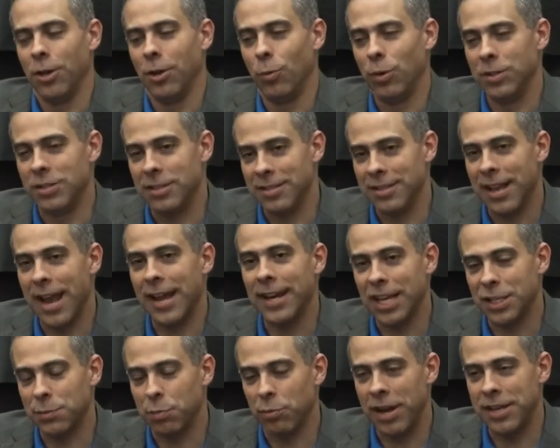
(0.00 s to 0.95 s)
With Design
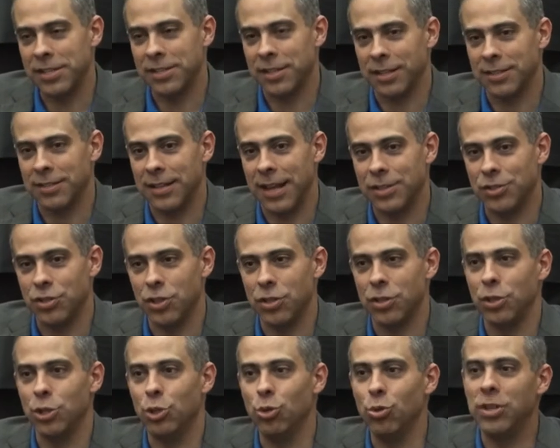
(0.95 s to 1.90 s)
Exploration
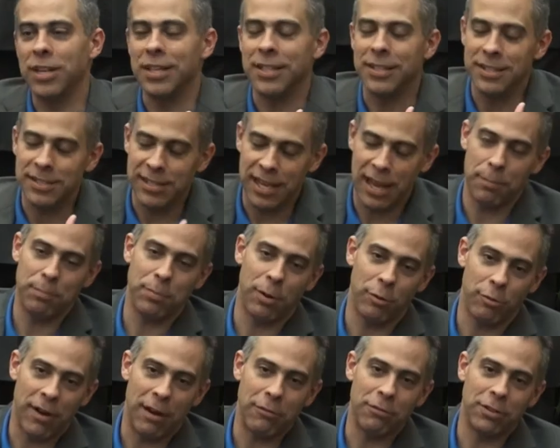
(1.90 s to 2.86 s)
Extension, you can
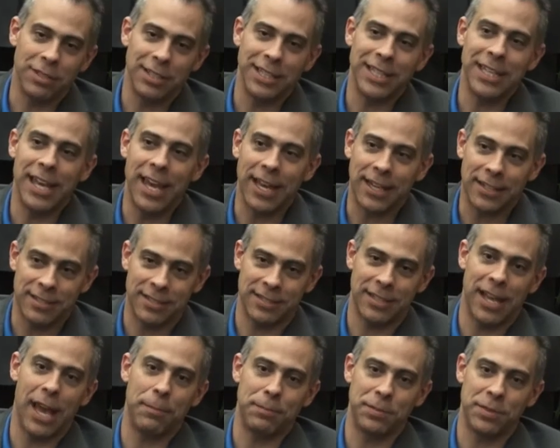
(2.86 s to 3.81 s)
temporarily
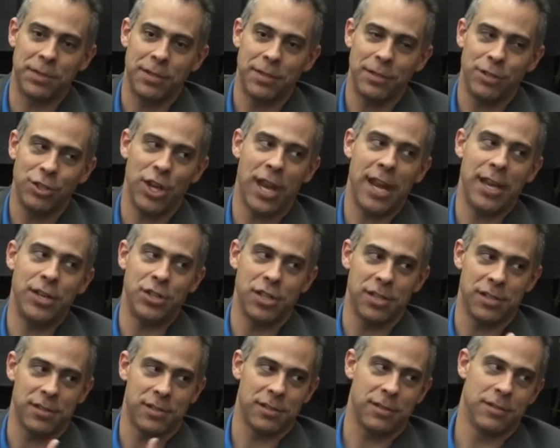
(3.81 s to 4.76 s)
accept
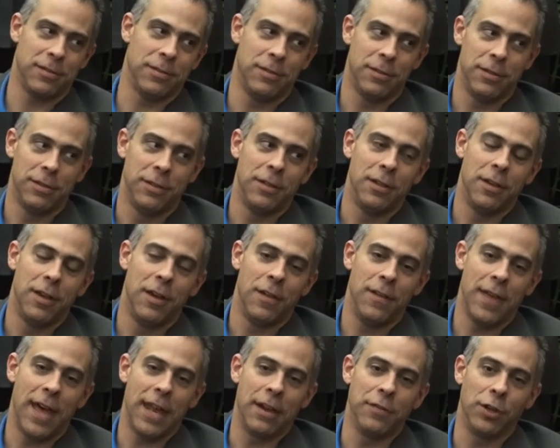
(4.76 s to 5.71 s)
changes
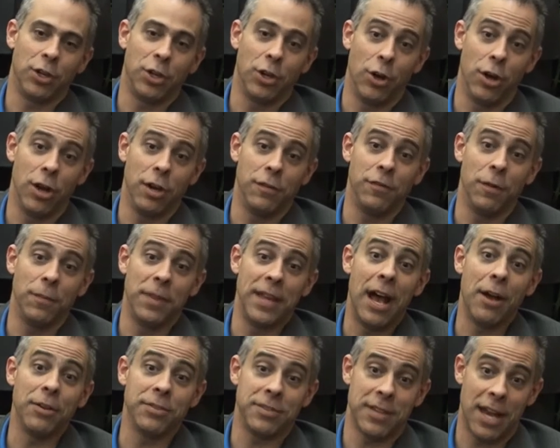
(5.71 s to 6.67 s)
that have occurred from the
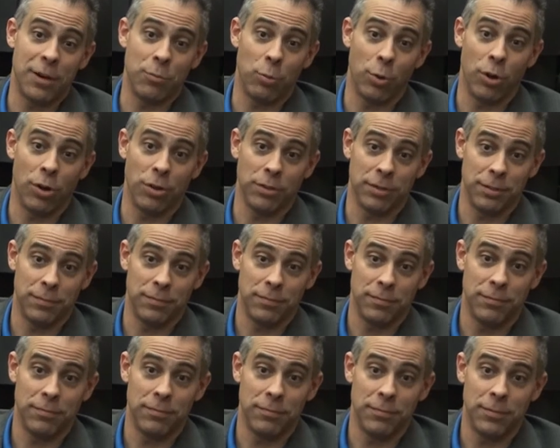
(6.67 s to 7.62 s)
outside world.
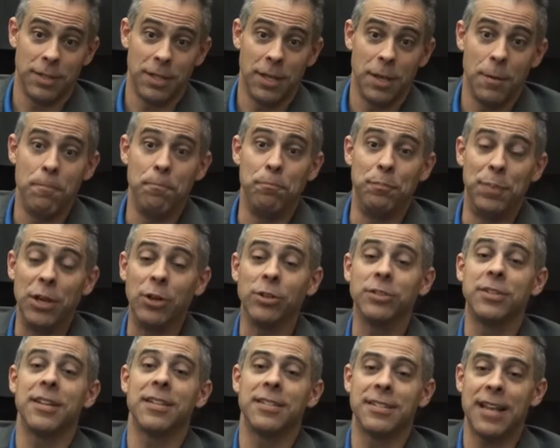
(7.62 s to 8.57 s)

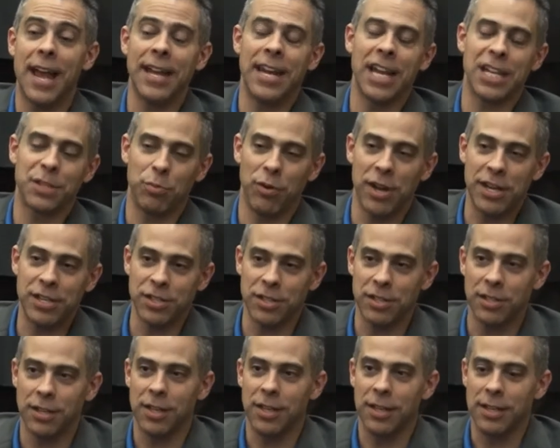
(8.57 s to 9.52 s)
Build a design
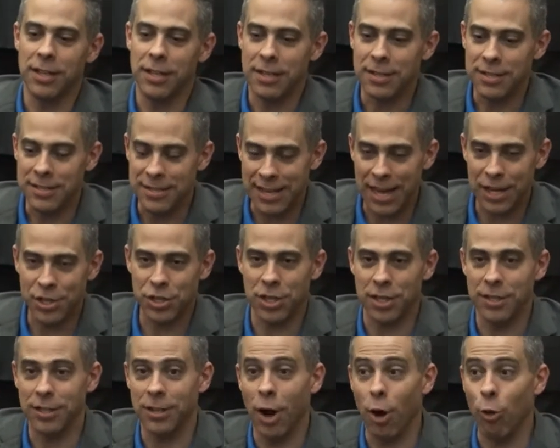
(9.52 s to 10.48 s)
exploration
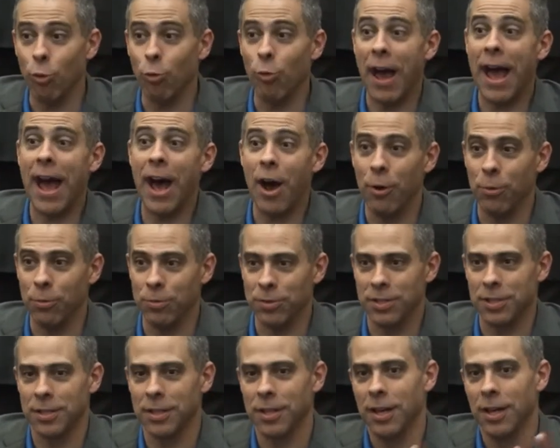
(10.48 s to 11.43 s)
session
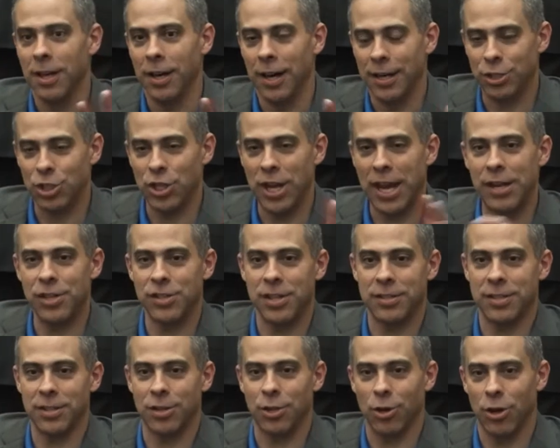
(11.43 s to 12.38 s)
around a change
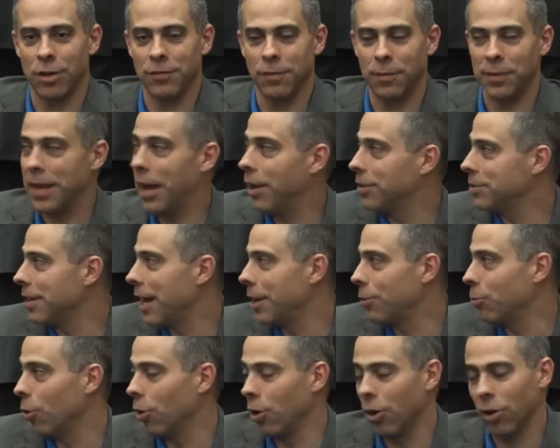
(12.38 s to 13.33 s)
that's occurred from the outside
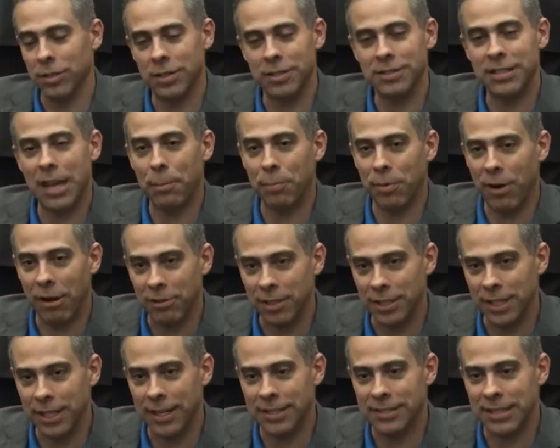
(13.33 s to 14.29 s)
world,
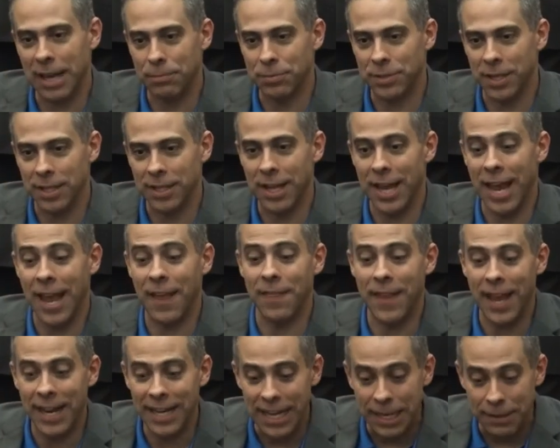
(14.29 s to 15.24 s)
temporarily accept it, and
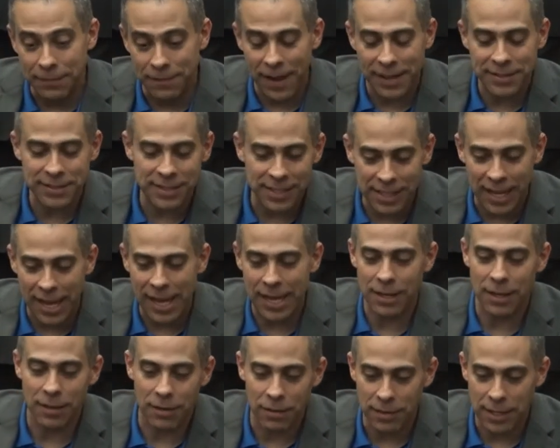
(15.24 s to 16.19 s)
then
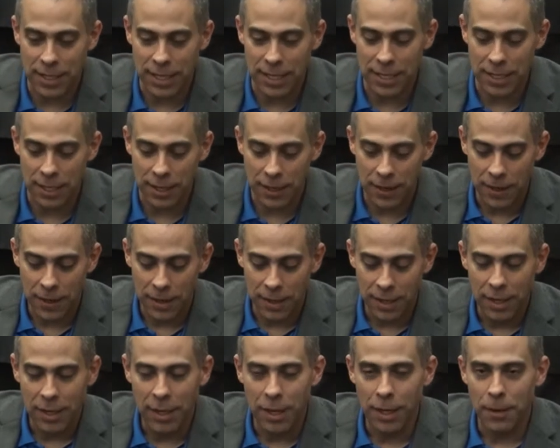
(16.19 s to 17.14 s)
investigate the
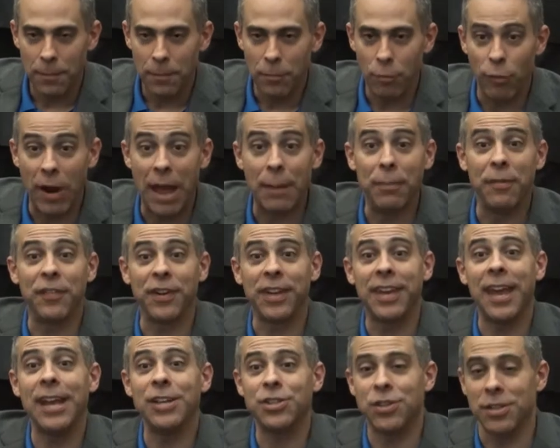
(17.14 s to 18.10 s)

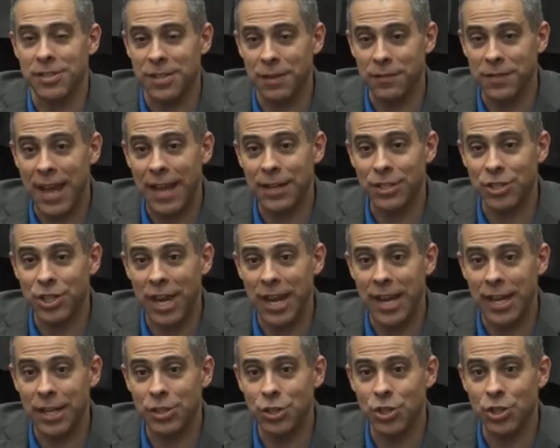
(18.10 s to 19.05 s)
ramifications of that
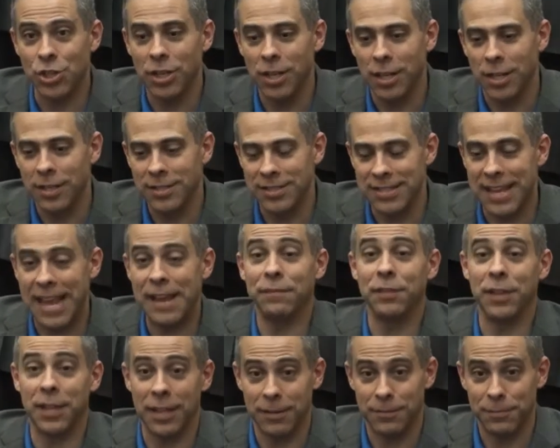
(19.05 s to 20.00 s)
change
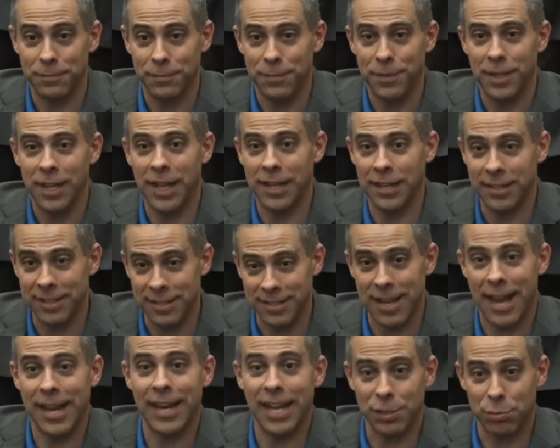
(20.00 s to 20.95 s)
safely in a
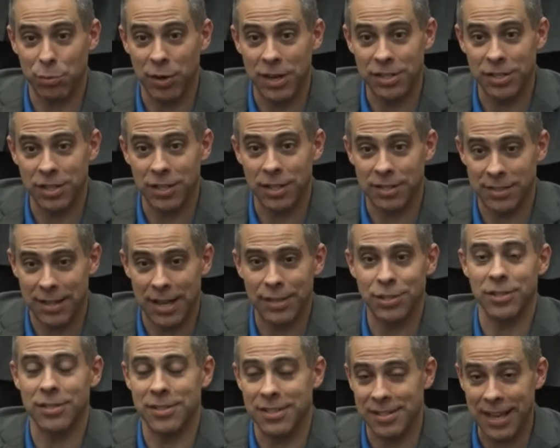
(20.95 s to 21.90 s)
Design Exploration
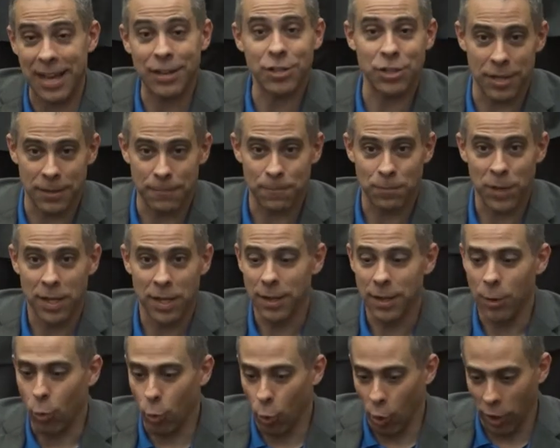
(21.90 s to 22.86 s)
Extension session.
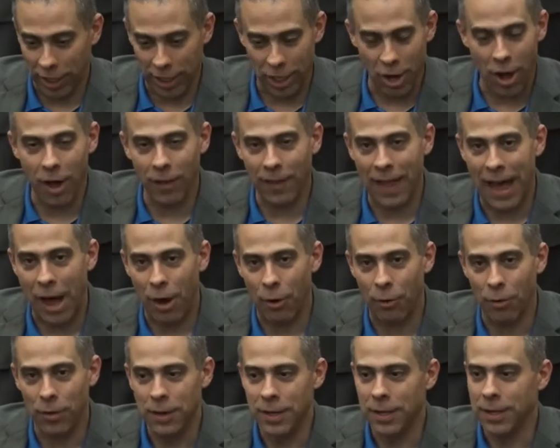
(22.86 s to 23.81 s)
Work it all
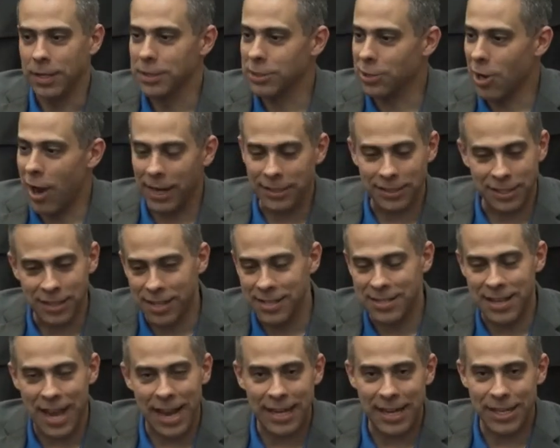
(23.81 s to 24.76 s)
out. Talk to the
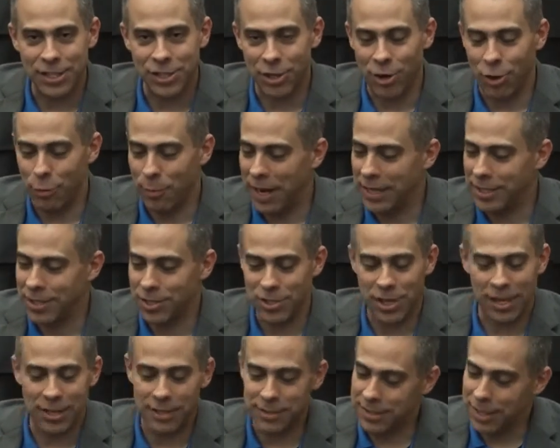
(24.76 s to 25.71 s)
design engineer who made the
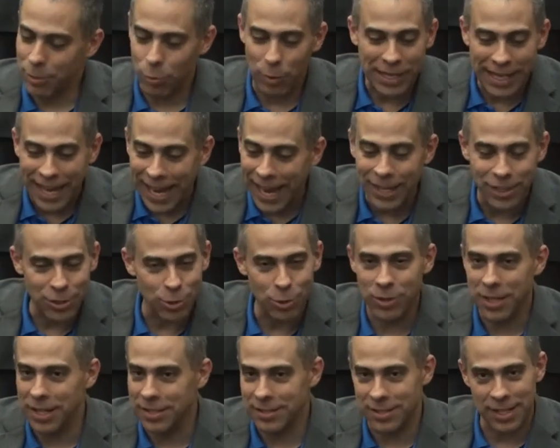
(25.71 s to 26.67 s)
change and say, we can't do
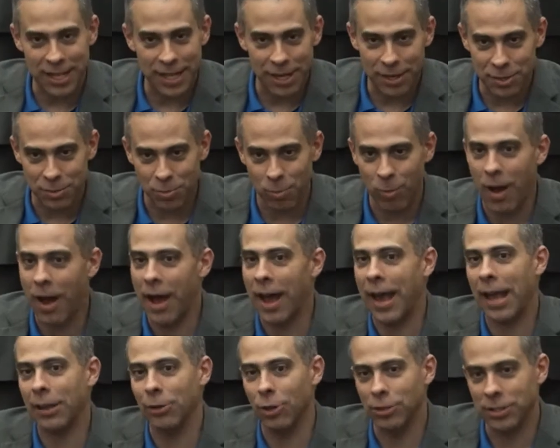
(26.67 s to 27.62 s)
this, and here's why.
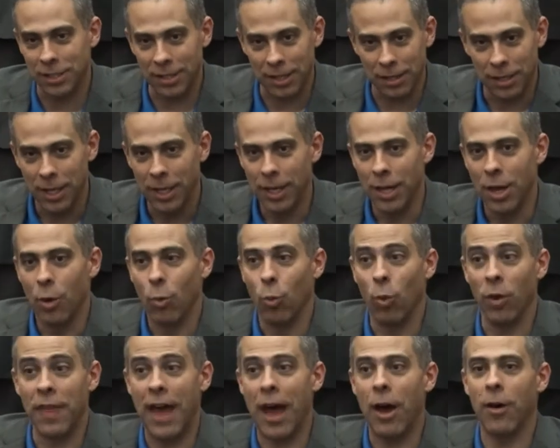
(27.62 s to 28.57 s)
I looked at the,
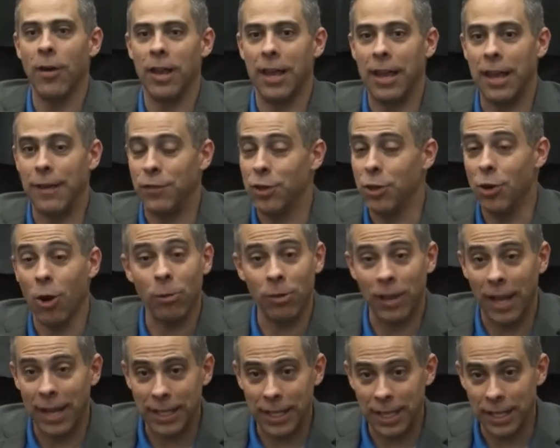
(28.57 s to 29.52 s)
without, if you don't
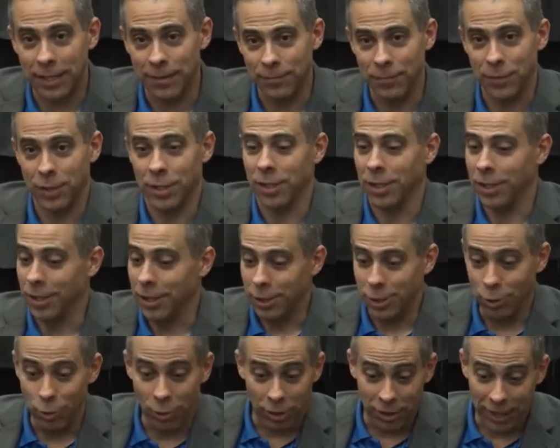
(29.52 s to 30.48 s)
like it,
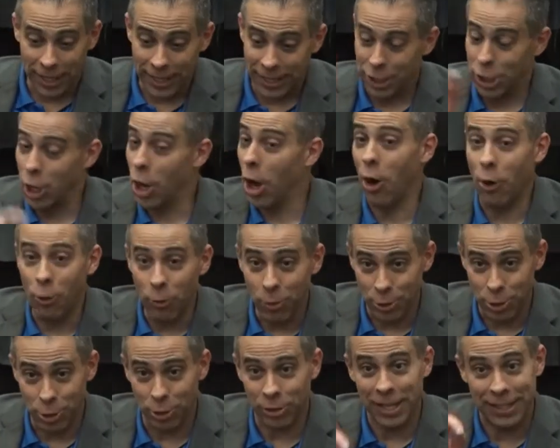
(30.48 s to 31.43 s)
you click no,
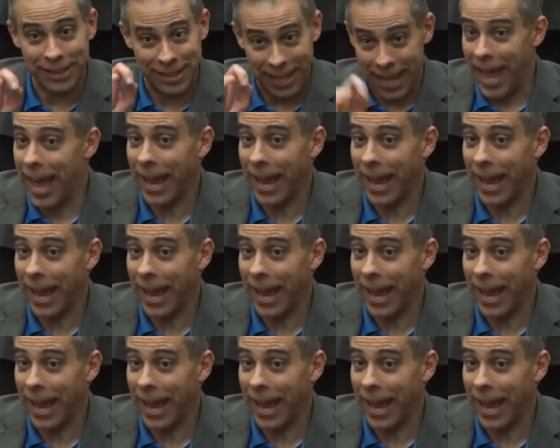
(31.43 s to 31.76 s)
or you click the